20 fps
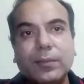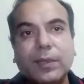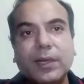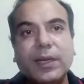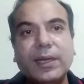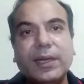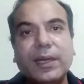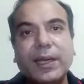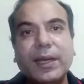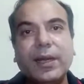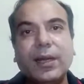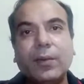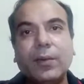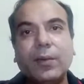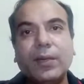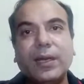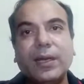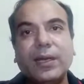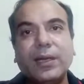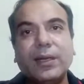retail
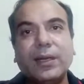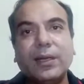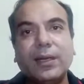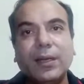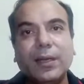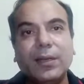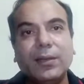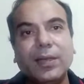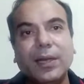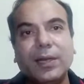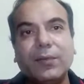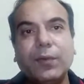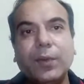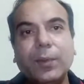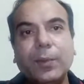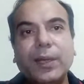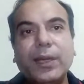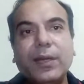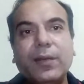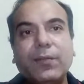outlet, that
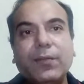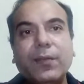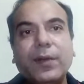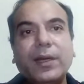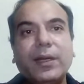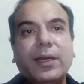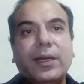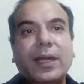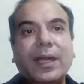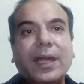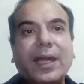would be different.